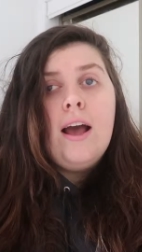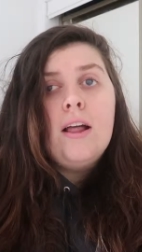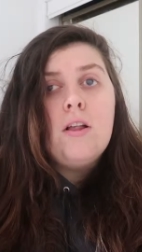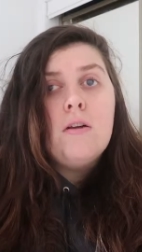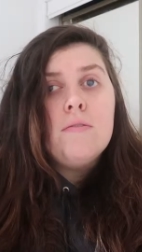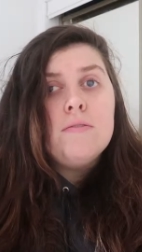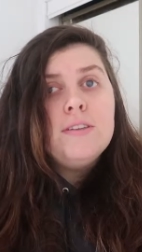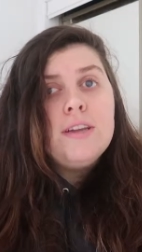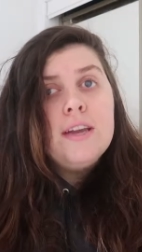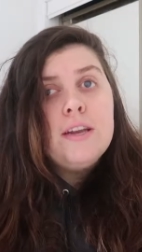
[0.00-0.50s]
a lot
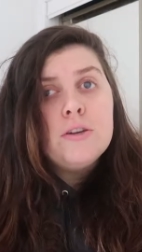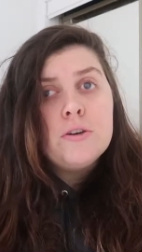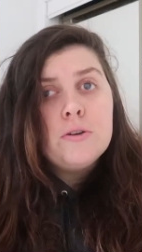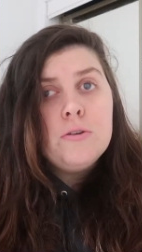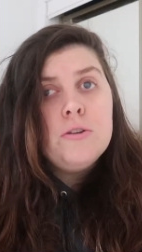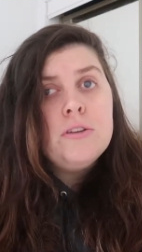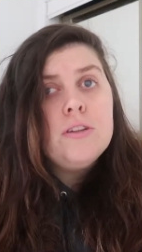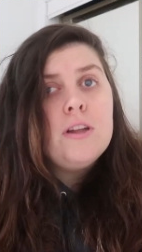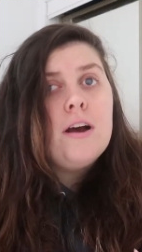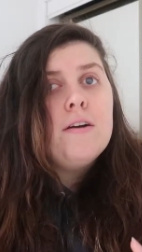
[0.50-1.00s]
of stage
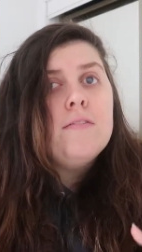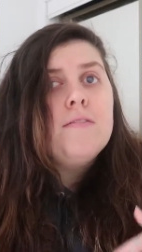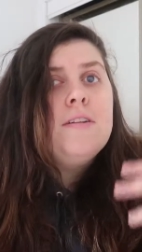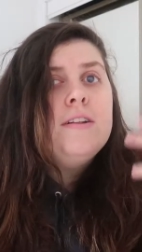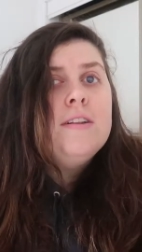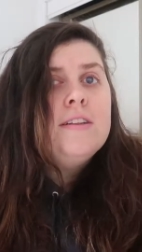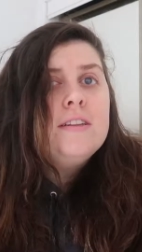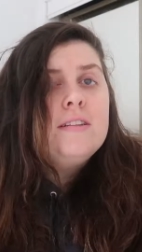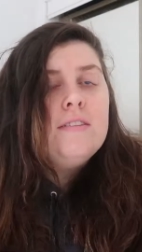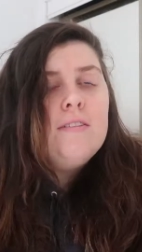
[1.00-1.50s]
crew stuff
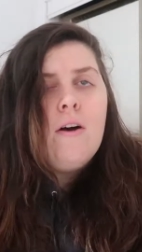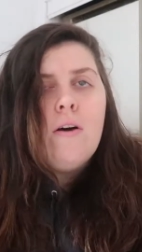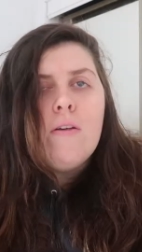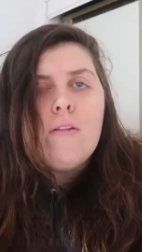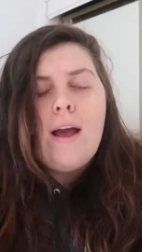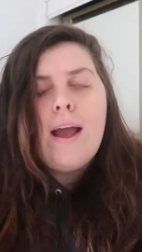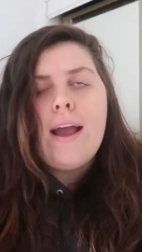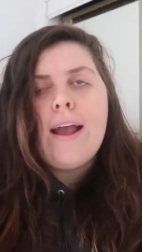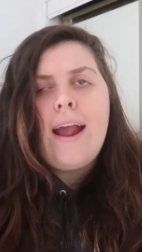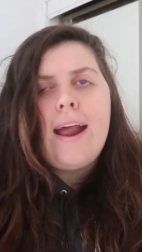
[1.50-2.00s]
and all
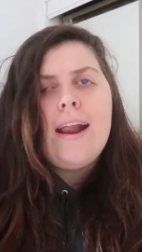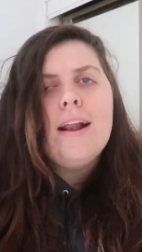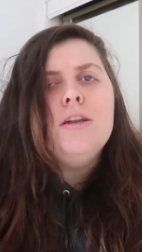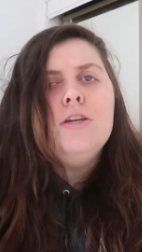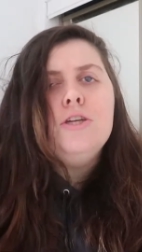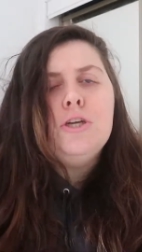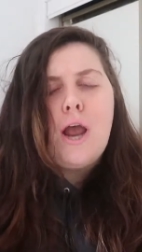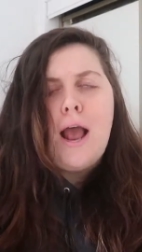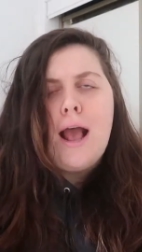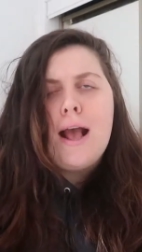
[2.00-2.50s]
that kind
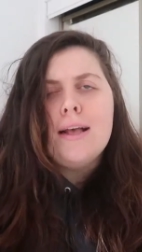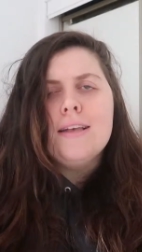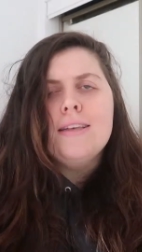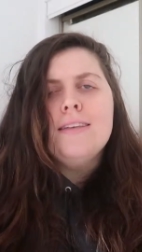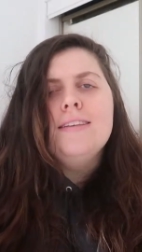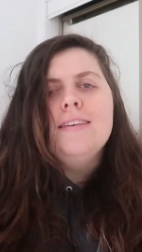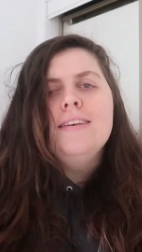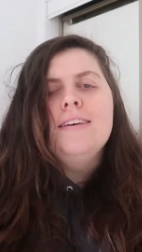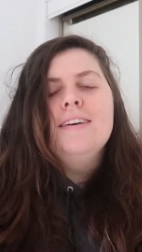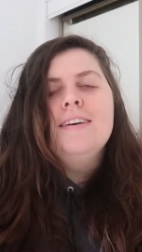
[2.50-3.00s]
of
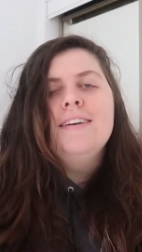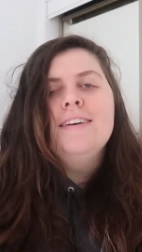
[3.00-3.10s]
jazz.